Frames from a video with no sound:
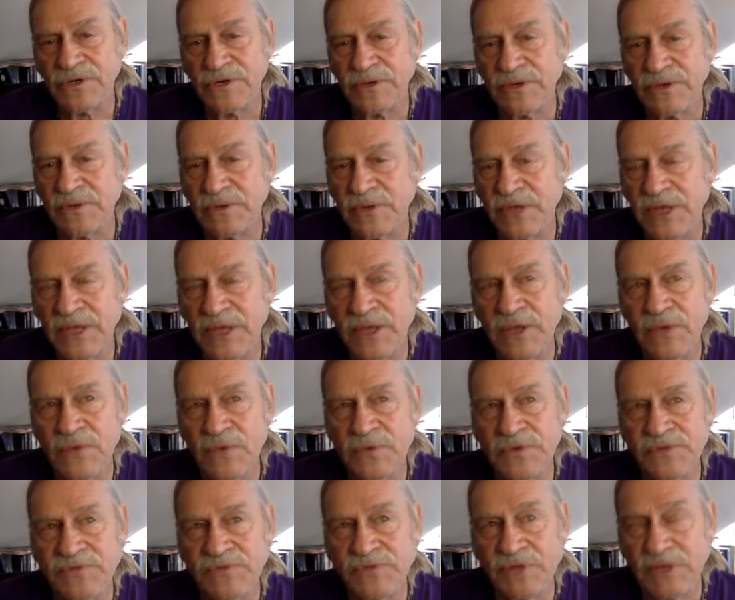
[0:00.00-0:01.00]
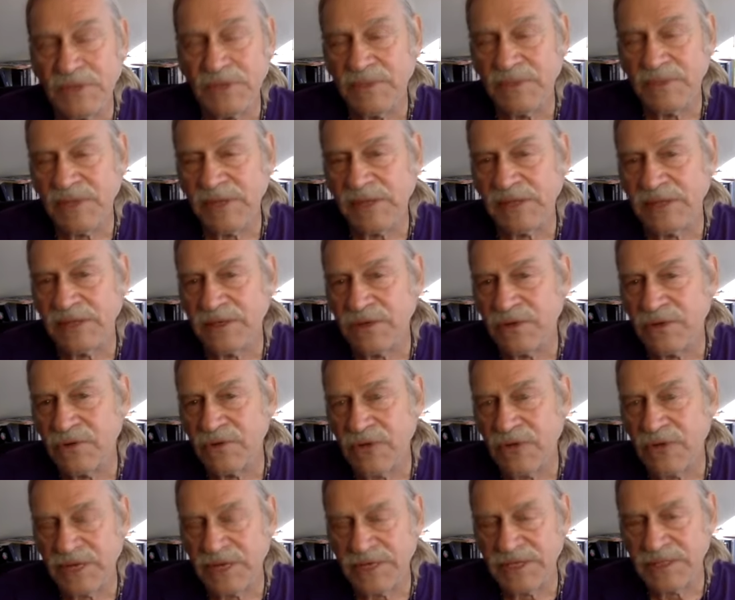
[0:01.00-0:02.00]
He was fundamental in
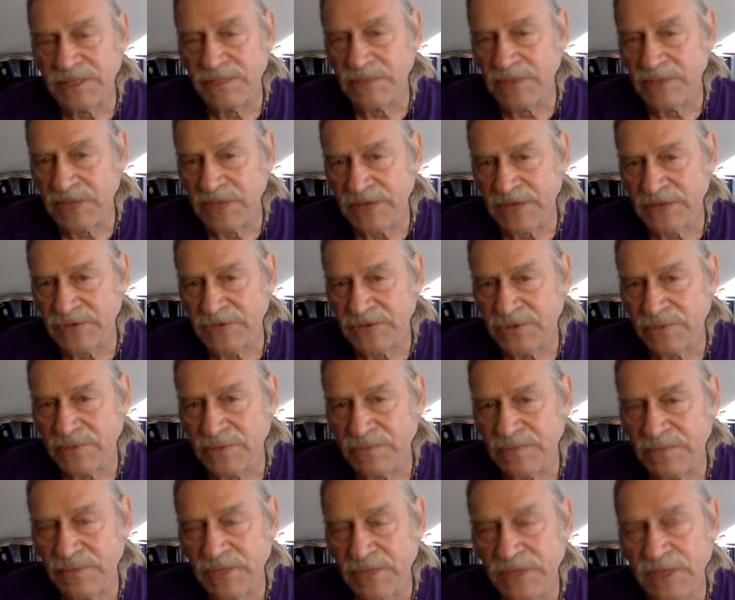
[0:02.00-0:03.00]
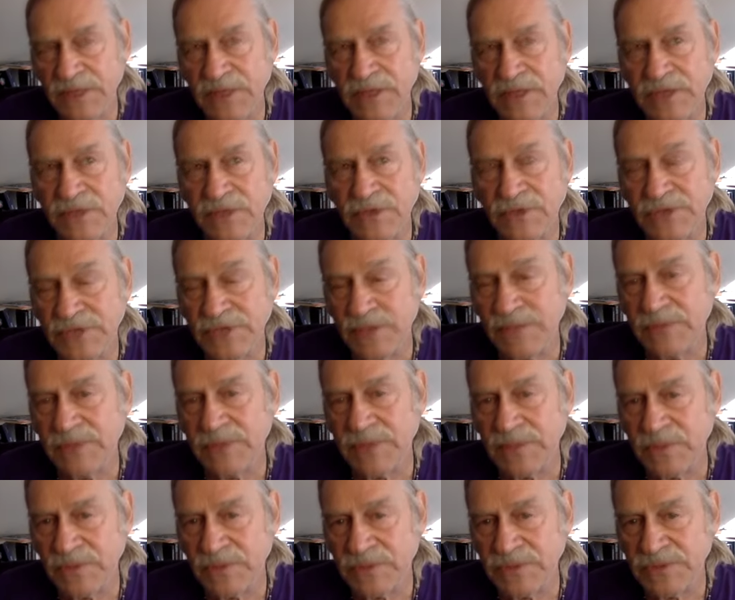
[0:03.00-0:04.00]
creating some of the natural, like
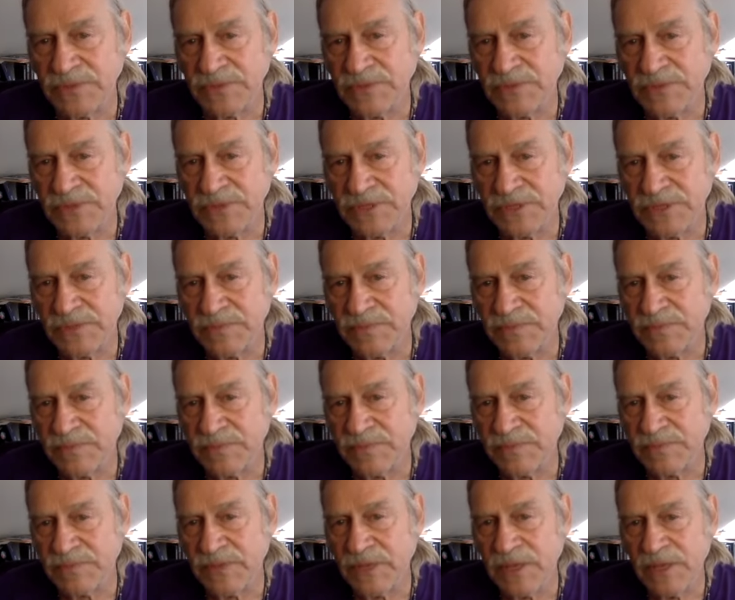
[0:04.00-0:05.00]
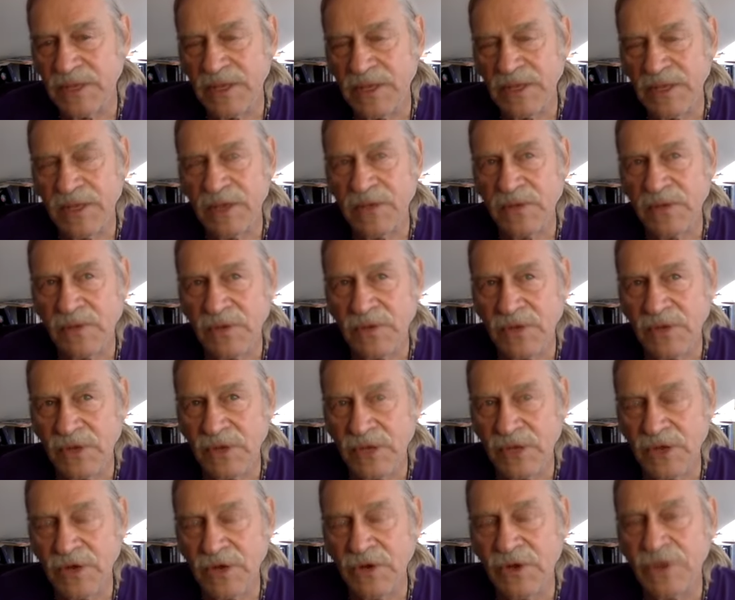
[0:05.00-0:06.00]
Yosemite was his, you know,
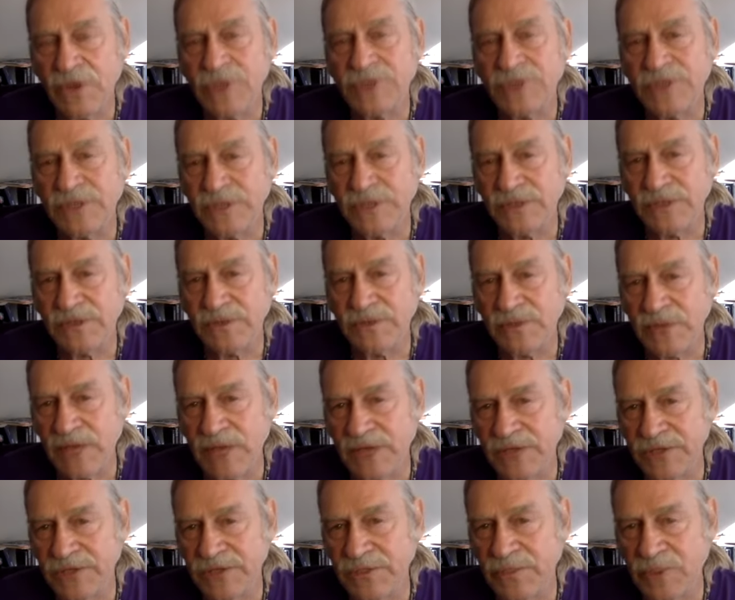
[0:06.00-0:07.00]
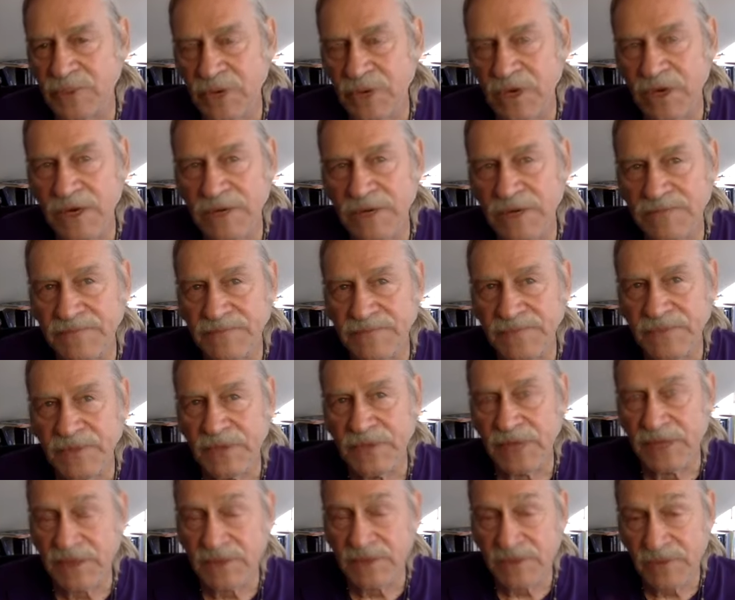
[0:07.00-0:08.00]
he urged the national park
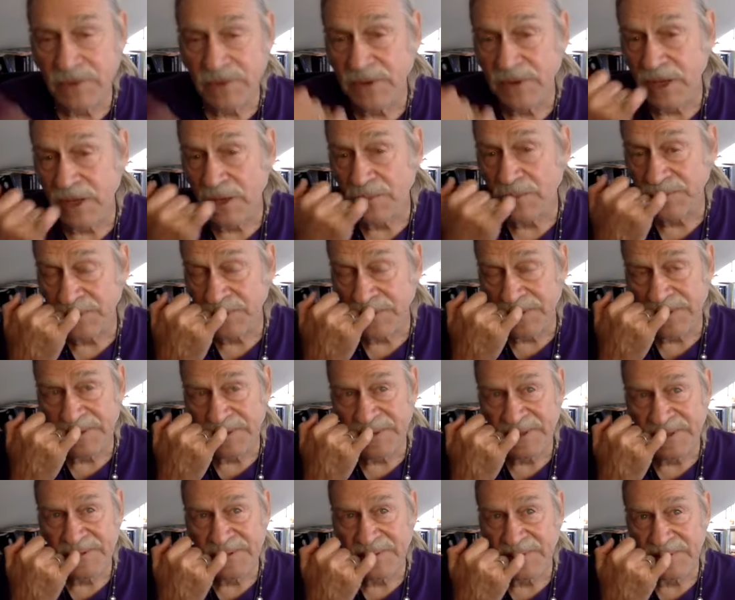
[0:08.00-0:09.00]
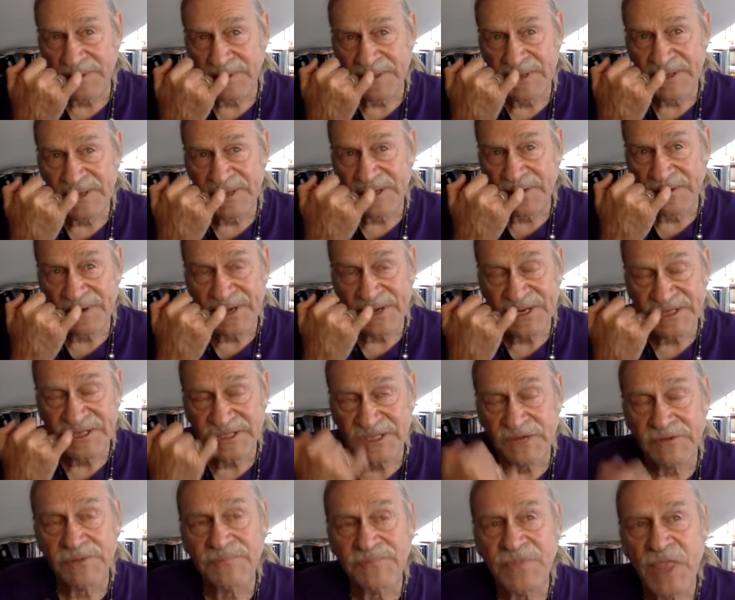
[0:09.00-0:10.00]
and helped in the
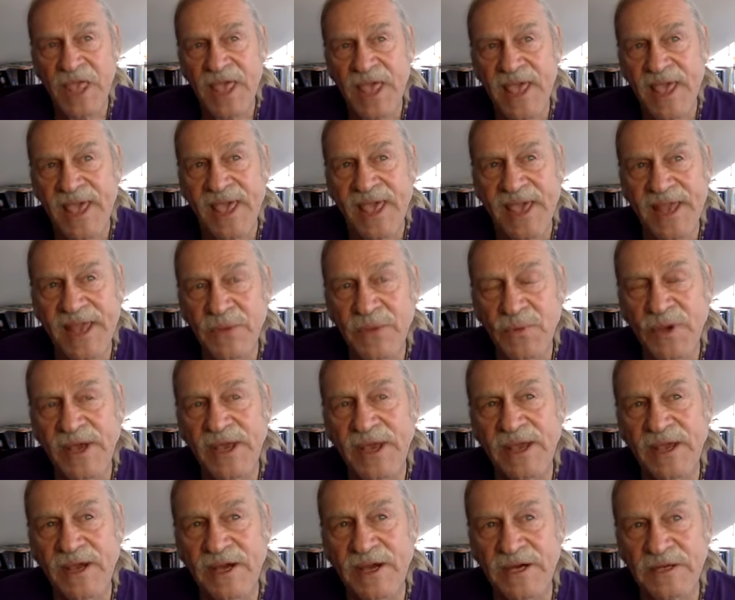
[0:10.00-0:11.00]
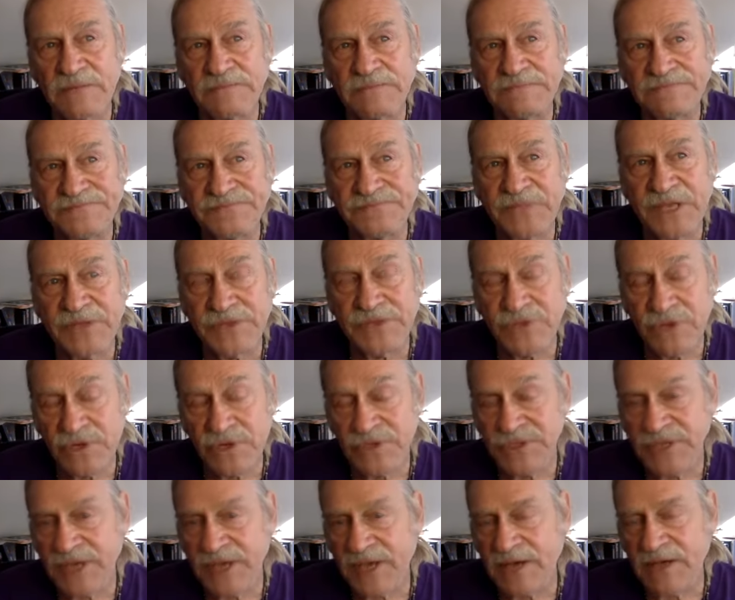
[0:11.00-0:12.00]
creation of it. Anyway, it
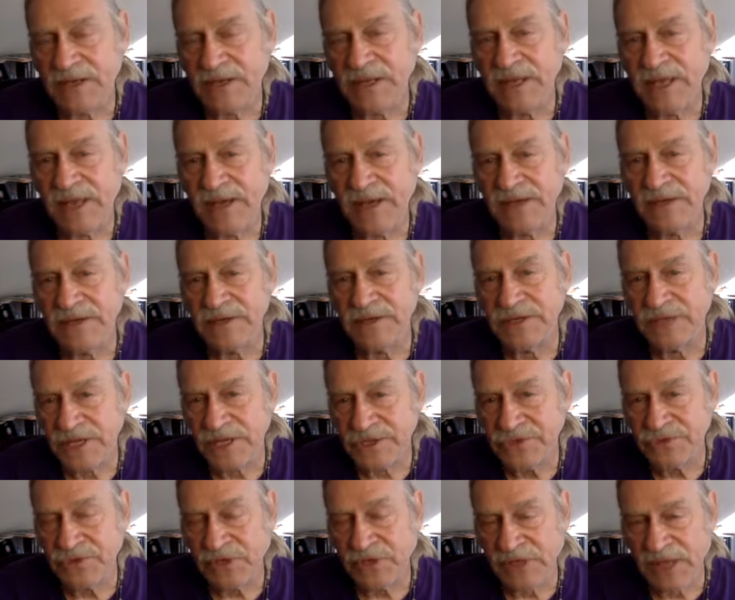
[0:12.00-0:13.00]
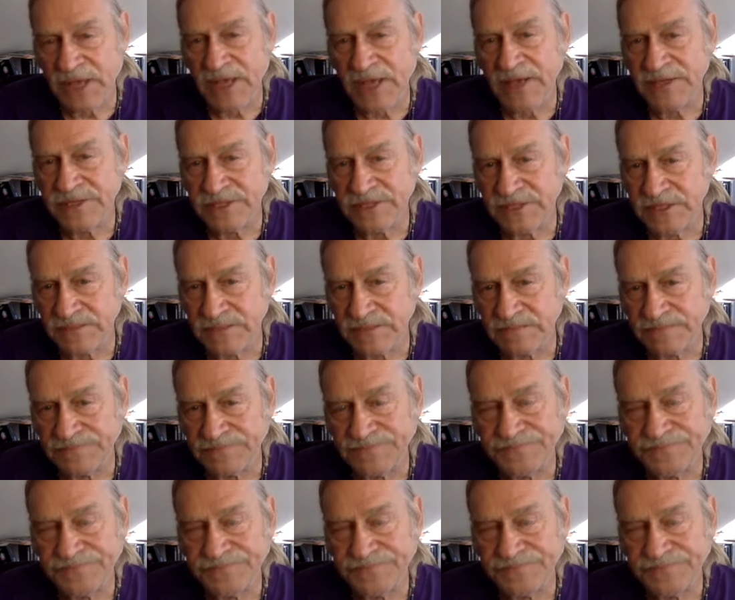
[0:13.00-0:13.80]
turns out he had an industrial accident.